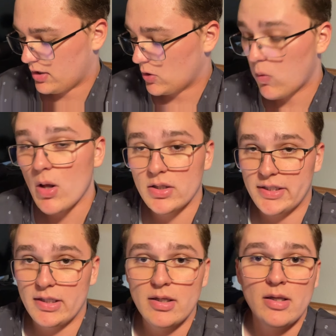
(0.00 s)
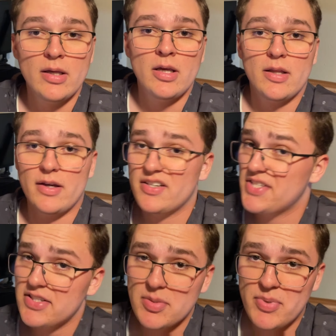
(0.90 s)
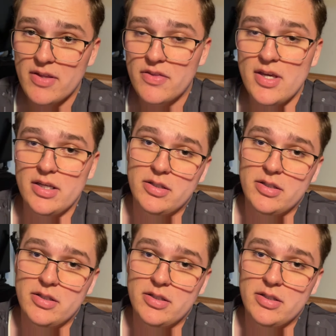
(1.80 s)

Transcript: quality? Because that's a big thing.